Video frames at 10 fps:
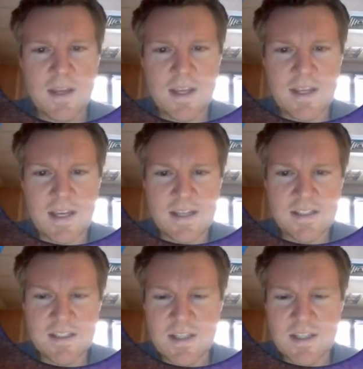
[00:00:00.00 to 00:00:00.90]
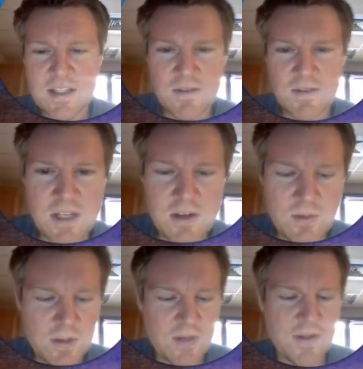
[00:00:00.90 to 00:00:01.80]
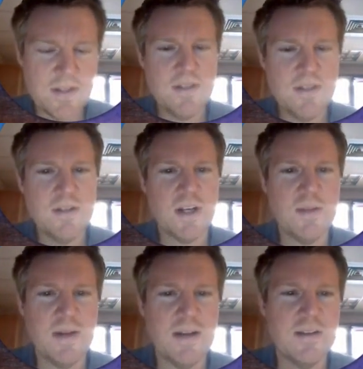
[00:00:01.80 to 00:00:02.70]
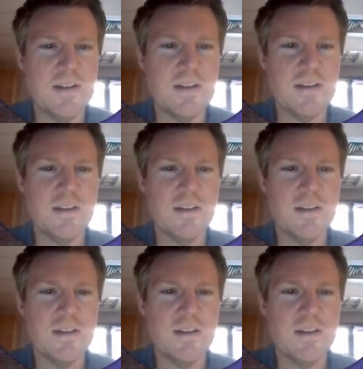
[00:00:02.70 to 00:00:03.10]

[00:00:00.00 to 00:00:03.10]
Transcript: Hey guys, in this video we're going to talk about